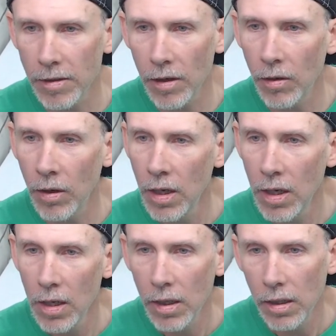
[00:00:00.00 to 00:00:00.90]
So
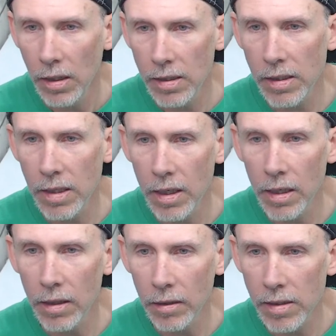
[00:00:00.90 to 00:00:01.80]
let's see
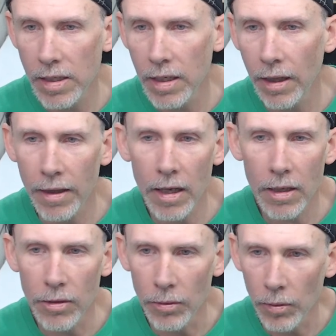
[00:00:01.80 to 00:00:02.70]
here. Christina,
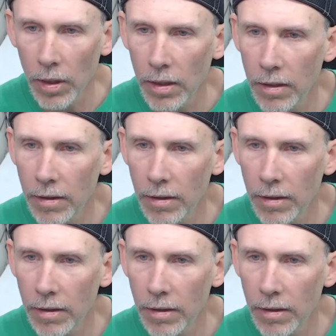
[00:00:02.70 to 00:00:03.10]
thank you.